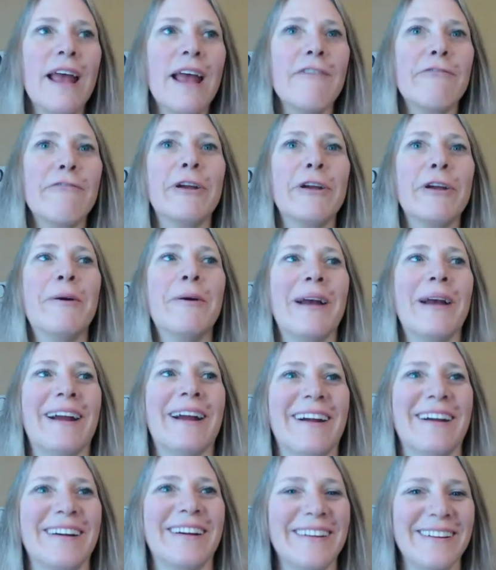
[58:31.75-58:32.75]
everywhere.
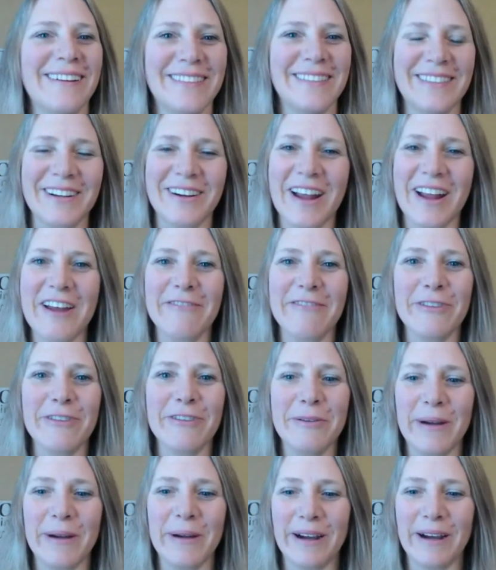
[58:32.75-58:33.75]
They're
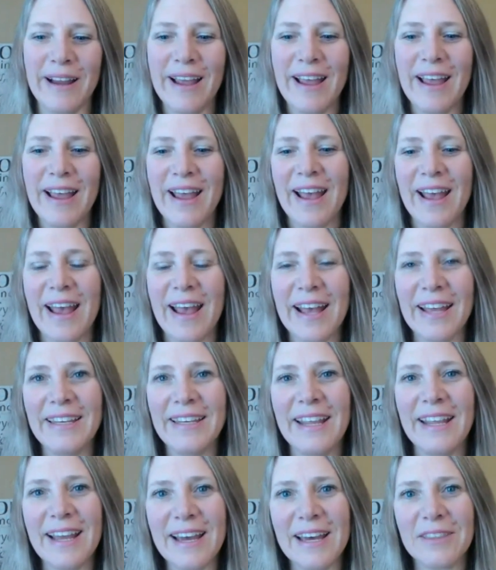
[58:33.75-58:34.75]
everywhere. And
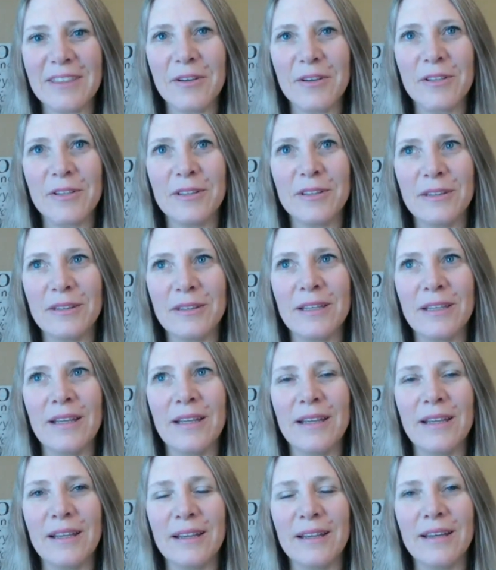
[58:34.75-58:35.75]
yeah,
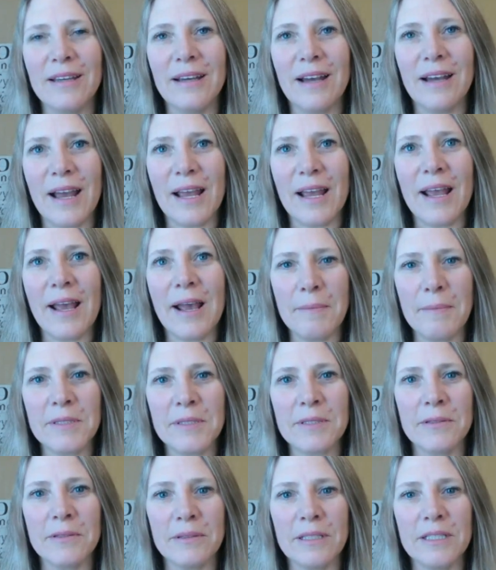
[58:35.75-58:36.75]
I
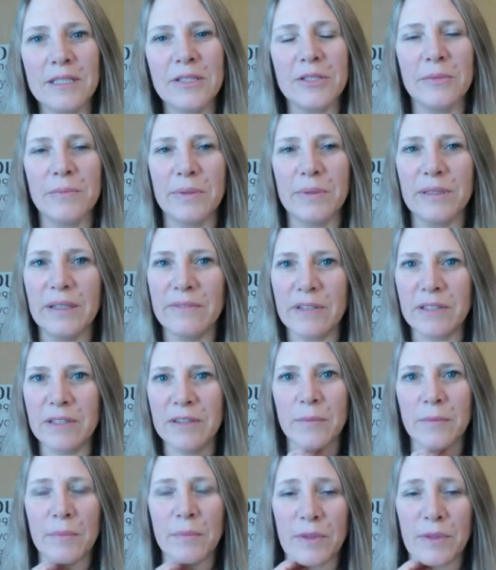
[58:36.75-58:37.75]
absolutely do believe that
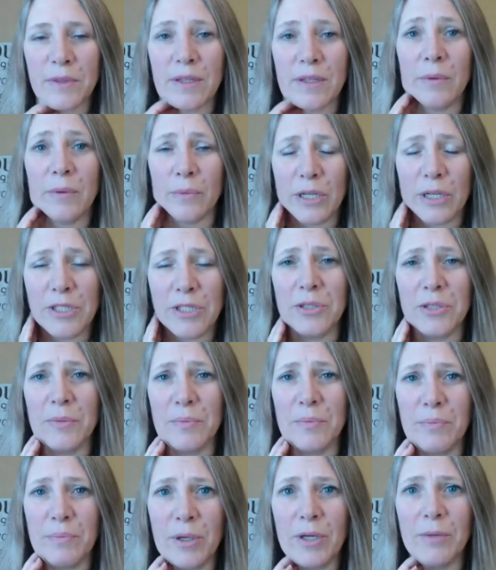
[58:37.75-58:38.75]
the
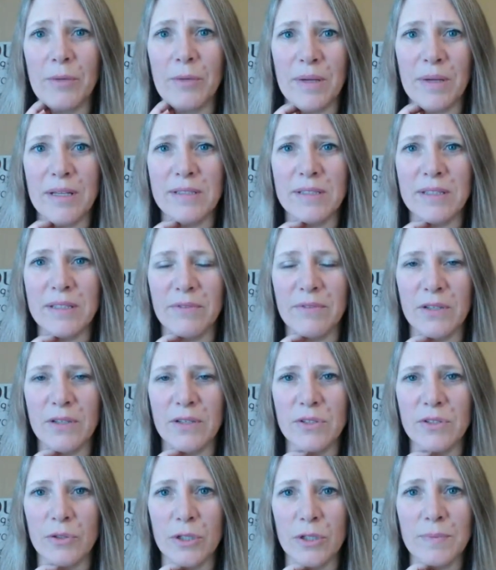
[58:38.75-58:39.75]
original purpose of
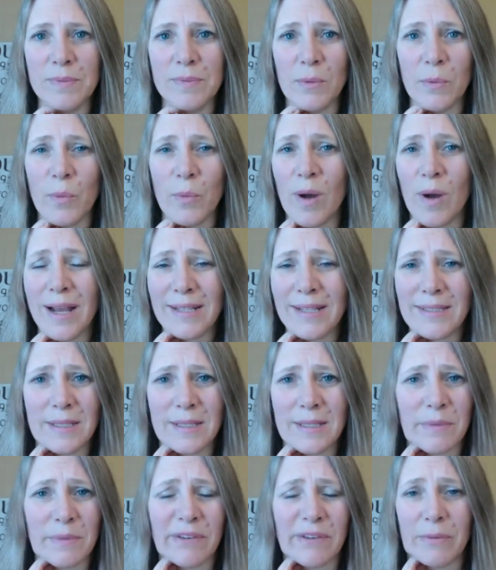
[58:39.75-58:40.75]
those groups, and why
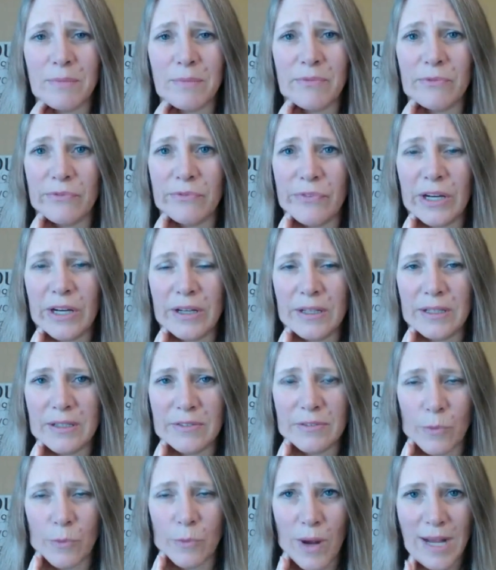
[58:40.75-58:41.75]
some of
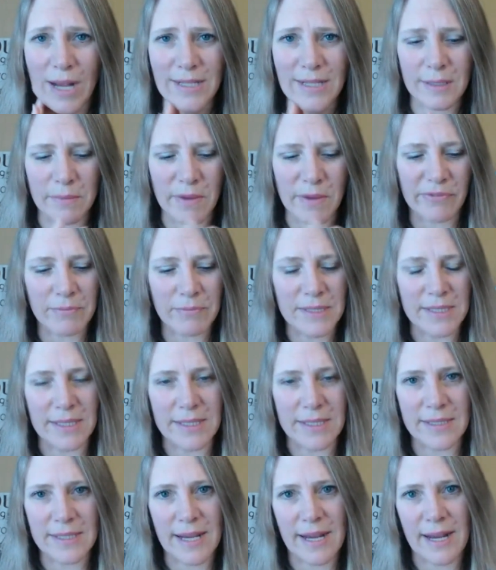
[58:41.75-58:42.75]
them
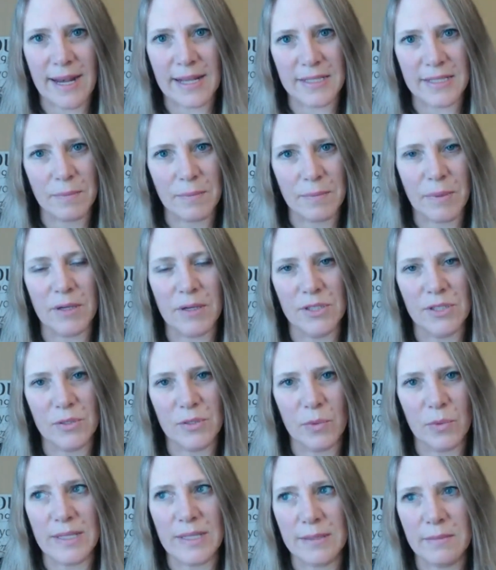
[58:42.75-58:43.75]
succeed as opposed to
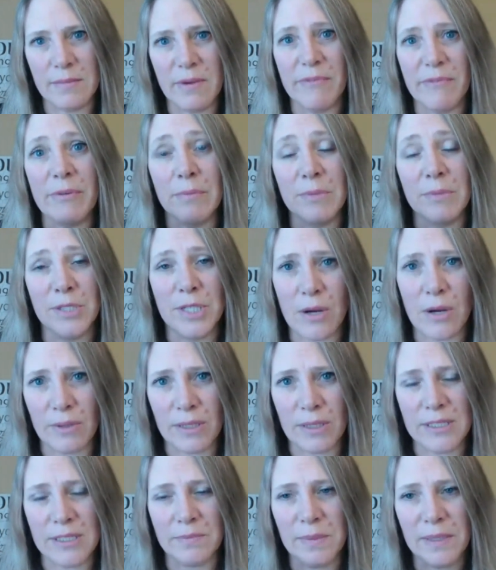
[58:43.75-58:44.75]
why some of them don't,
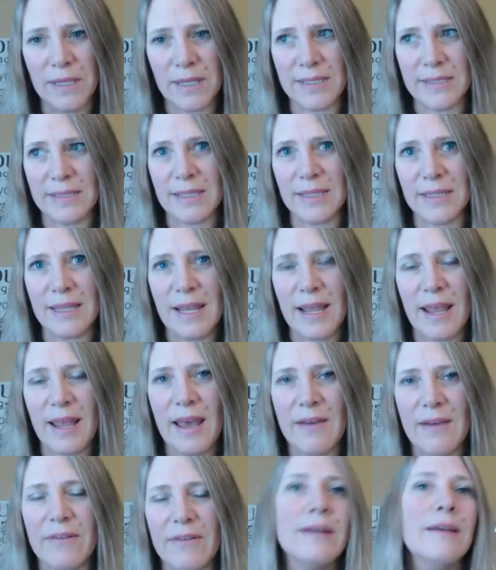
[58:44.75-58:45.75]
is because that they
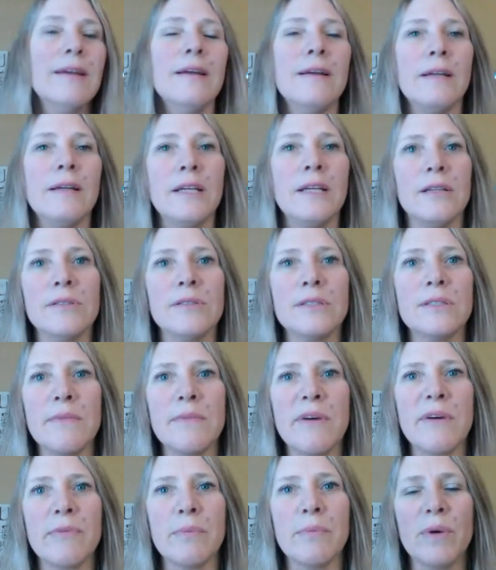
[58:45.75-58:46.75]
have, you know, some
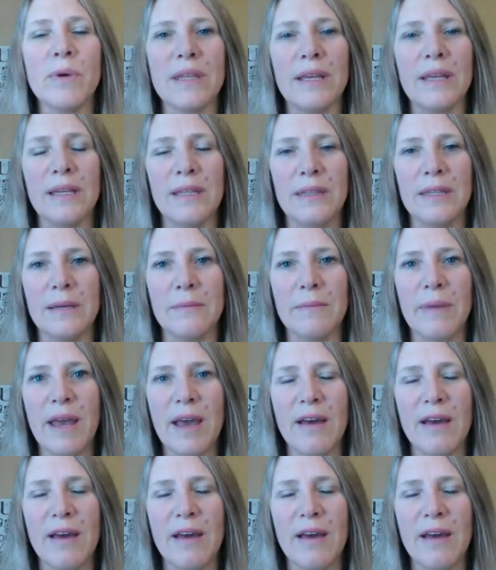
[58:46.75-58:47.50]
of them within them